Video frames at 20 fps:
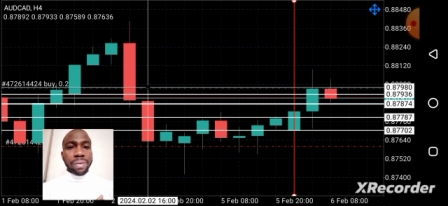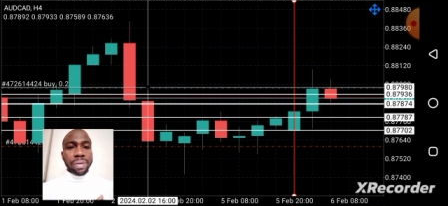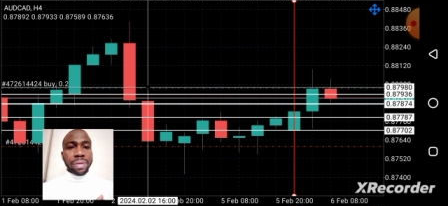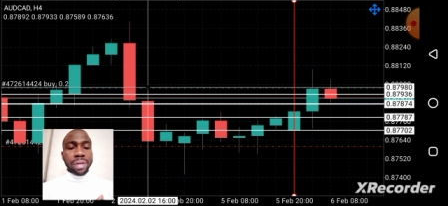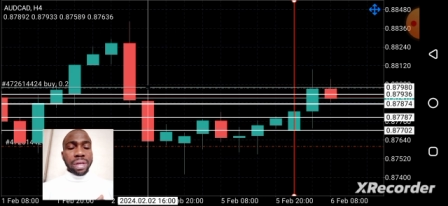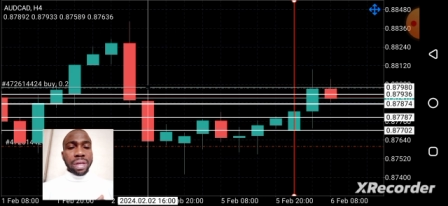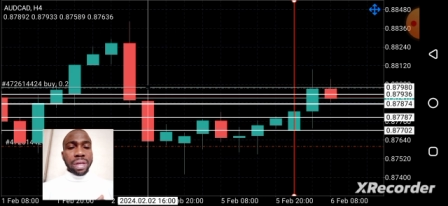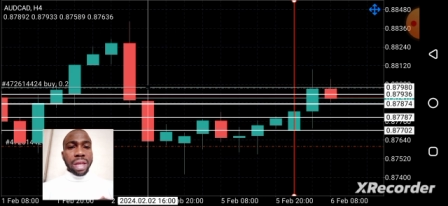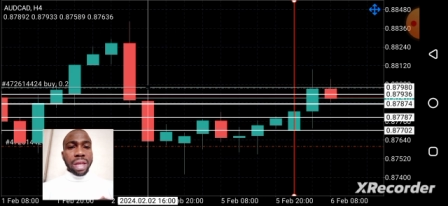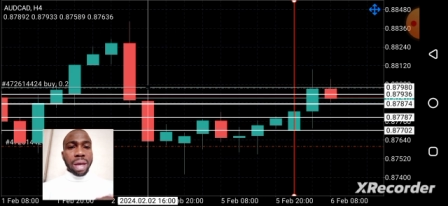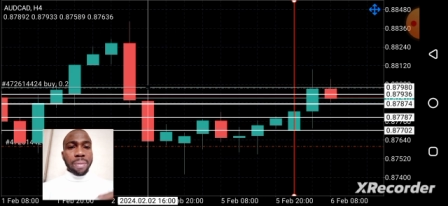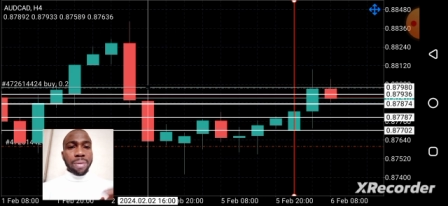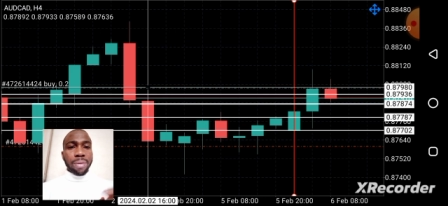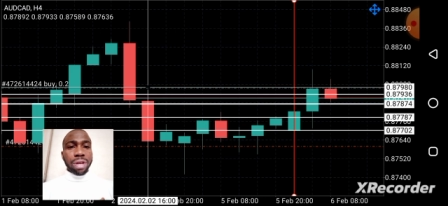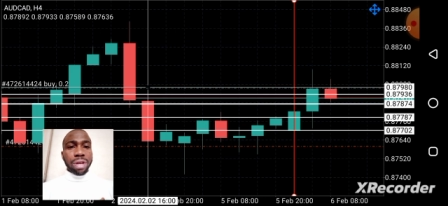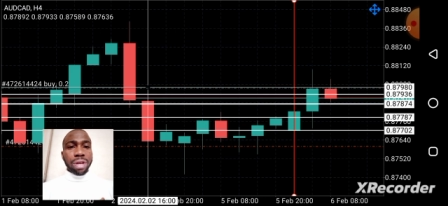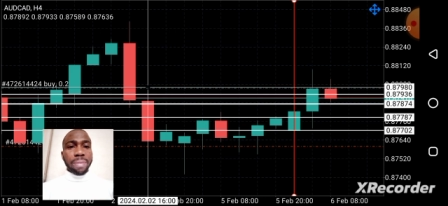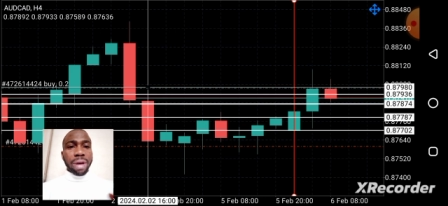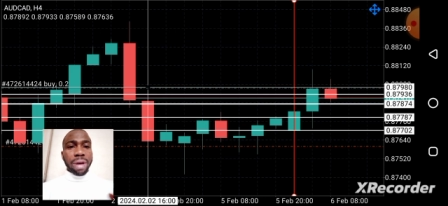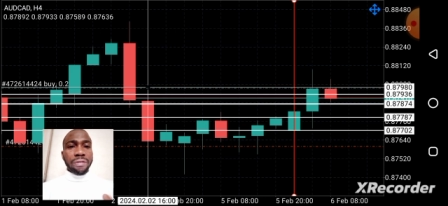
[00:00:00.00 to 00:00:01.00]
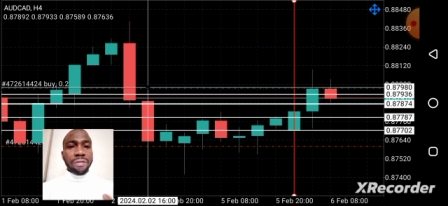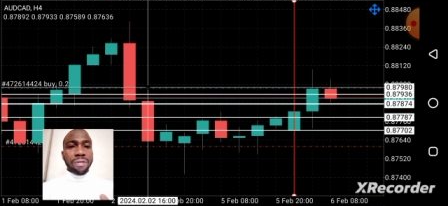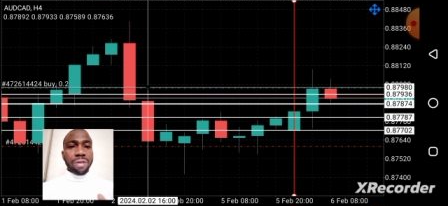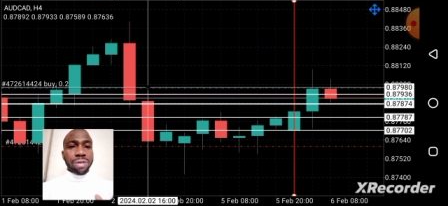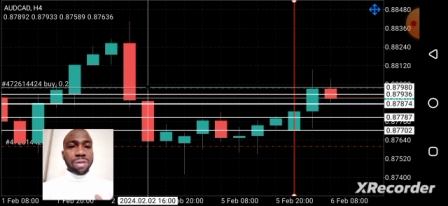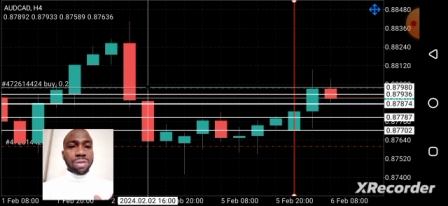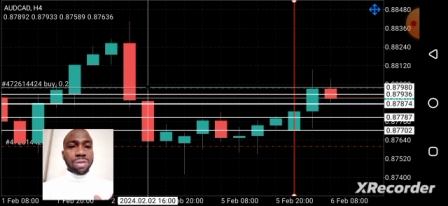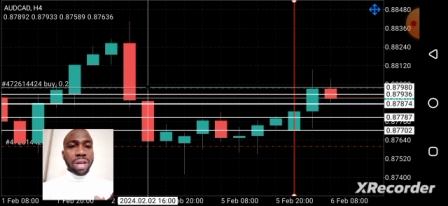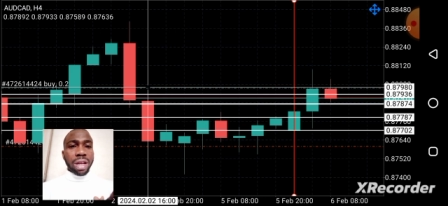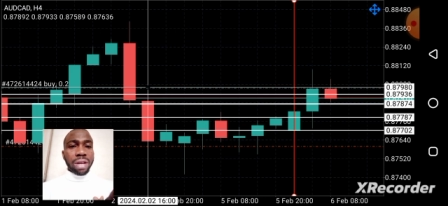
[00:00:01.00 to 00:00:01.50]
There are more demand for
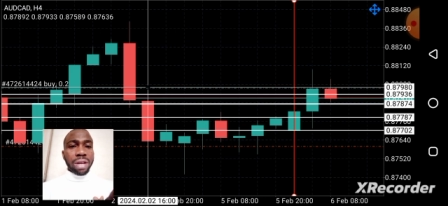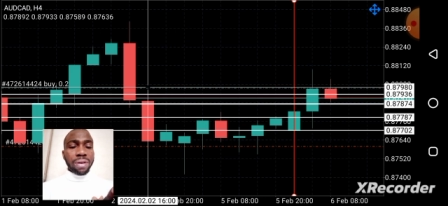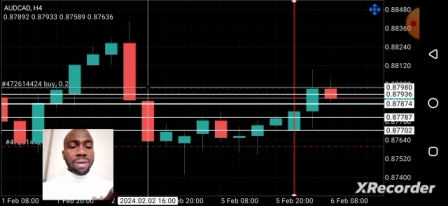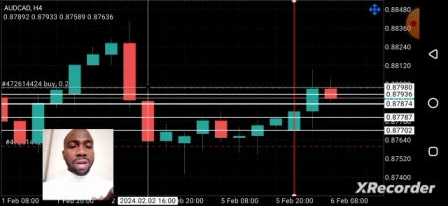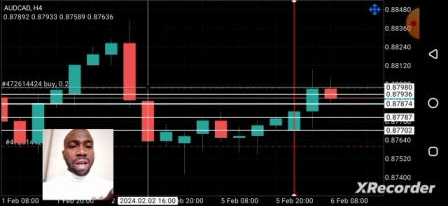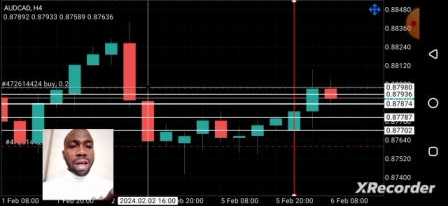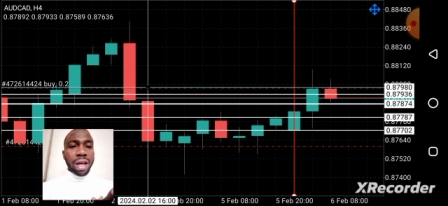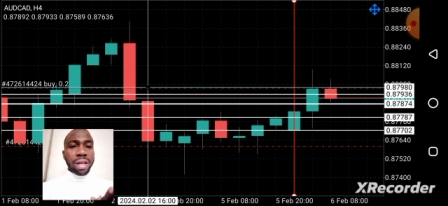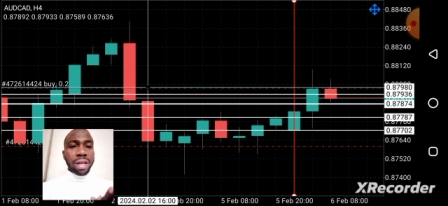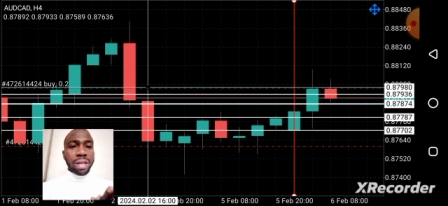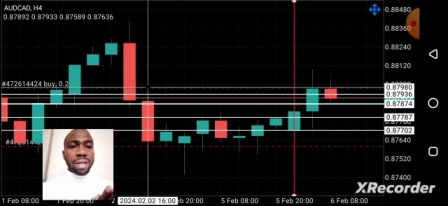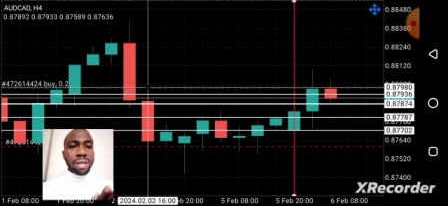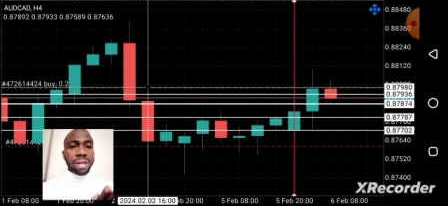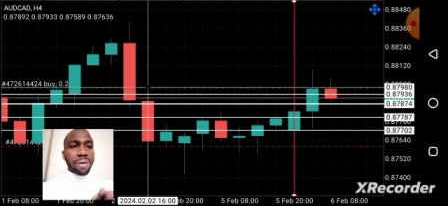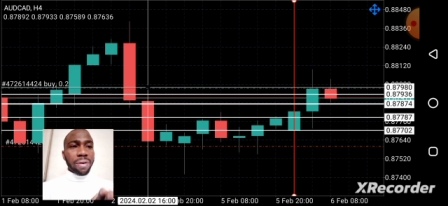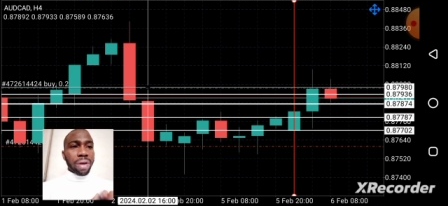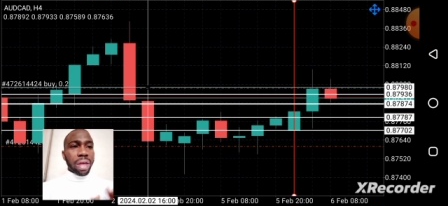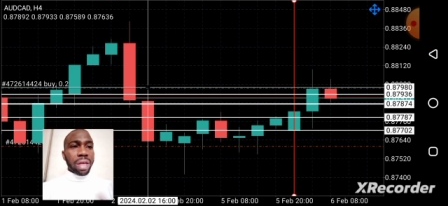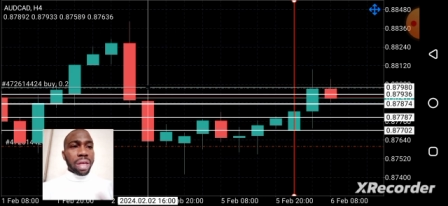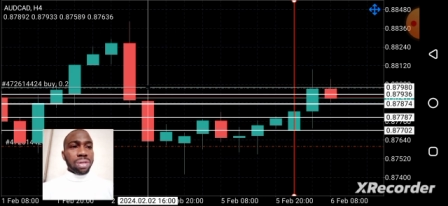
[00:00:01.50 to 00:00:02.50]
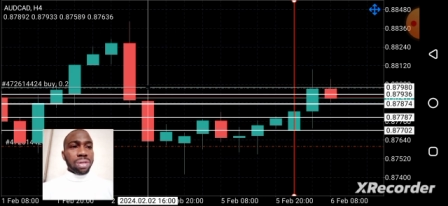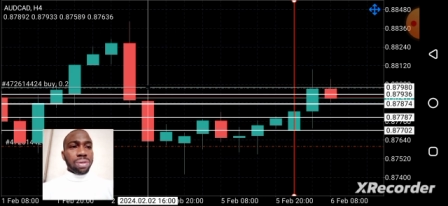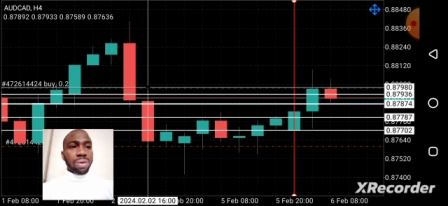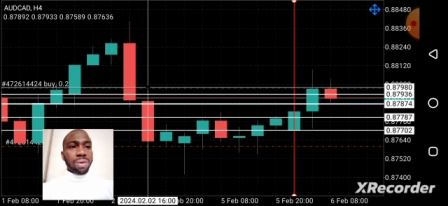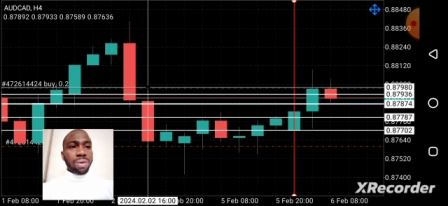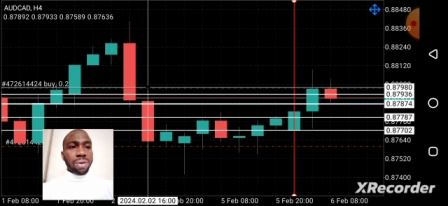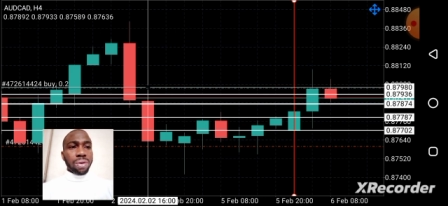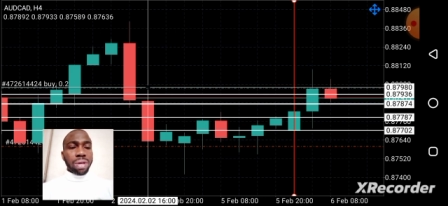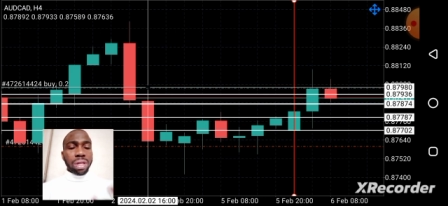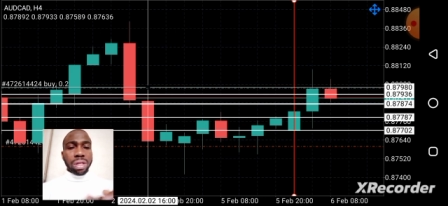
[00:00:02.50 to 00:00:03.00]
Australian dollar. Okay, so
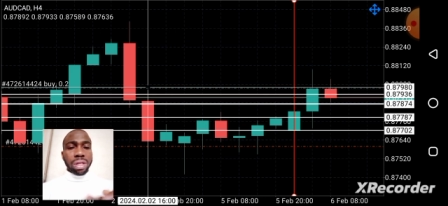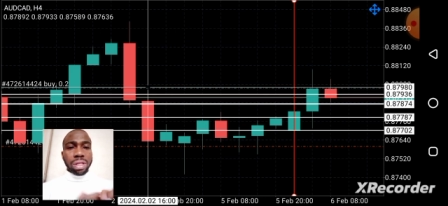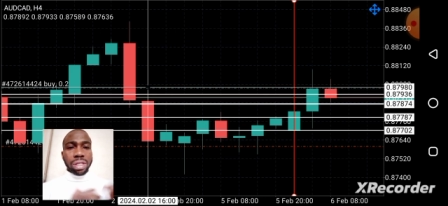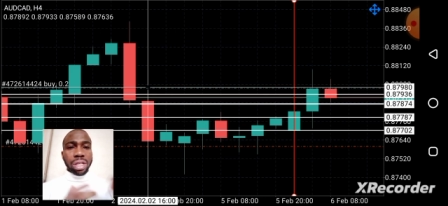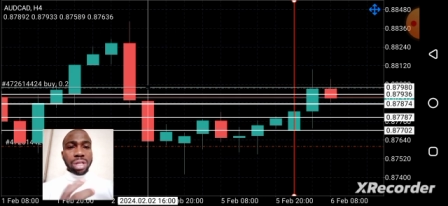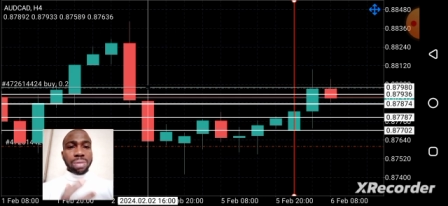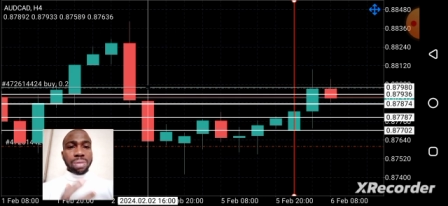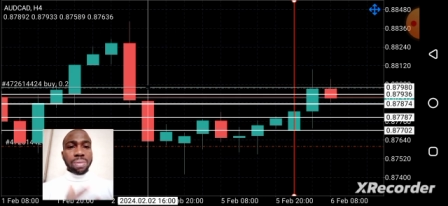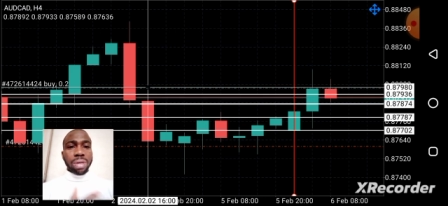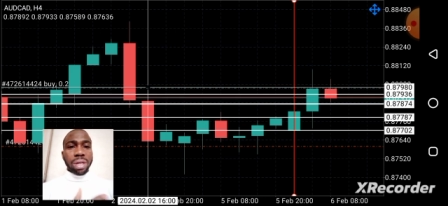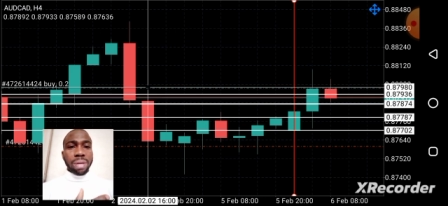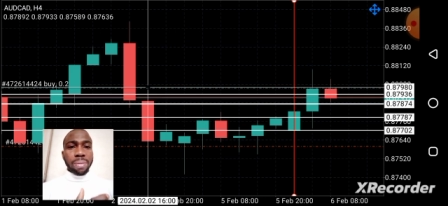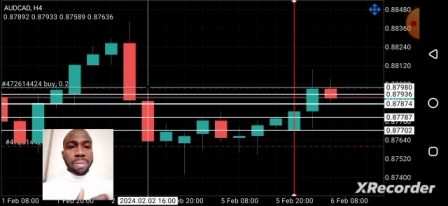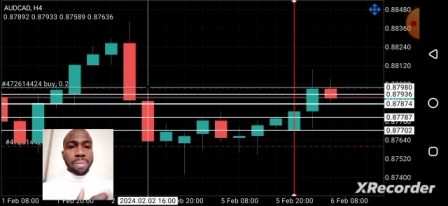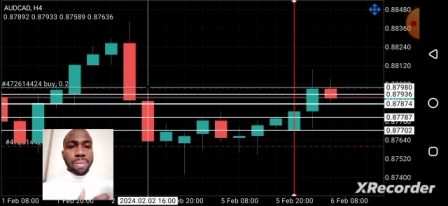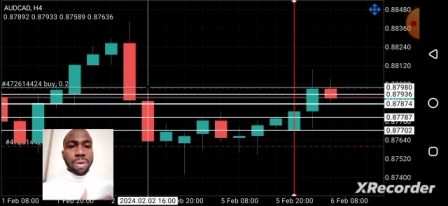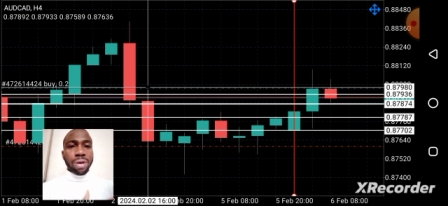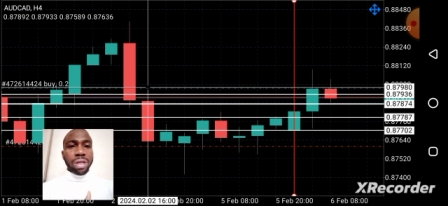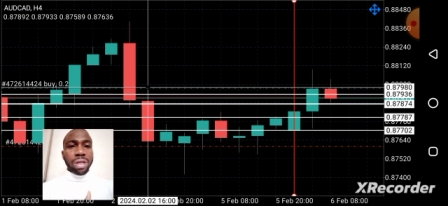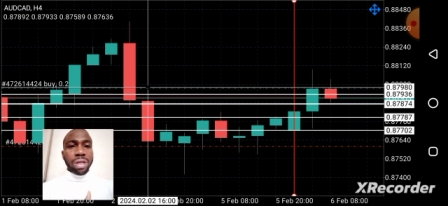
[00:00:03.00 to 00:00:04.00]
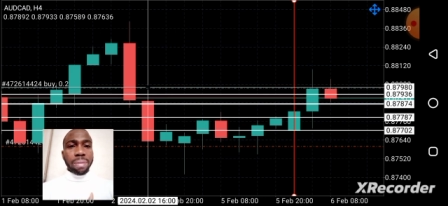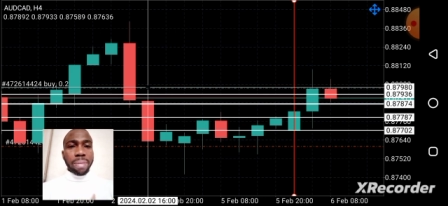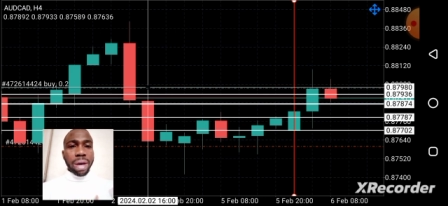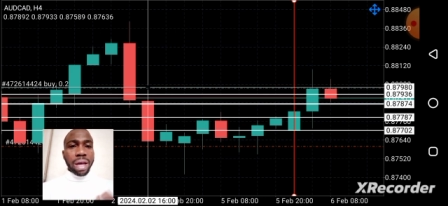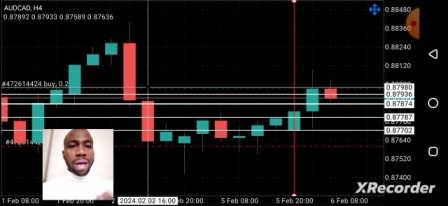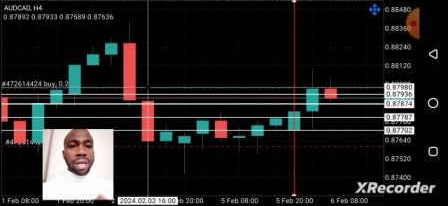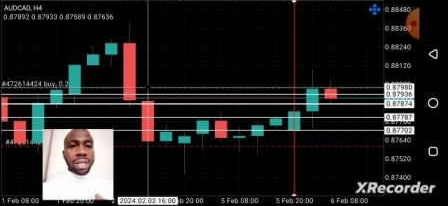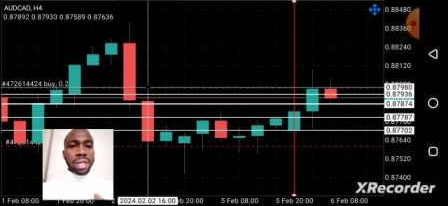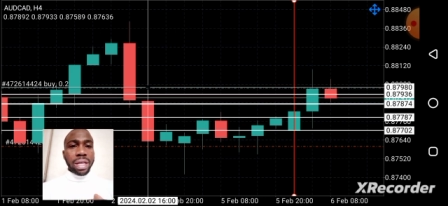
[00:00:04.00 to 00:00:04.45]
it tells me more demand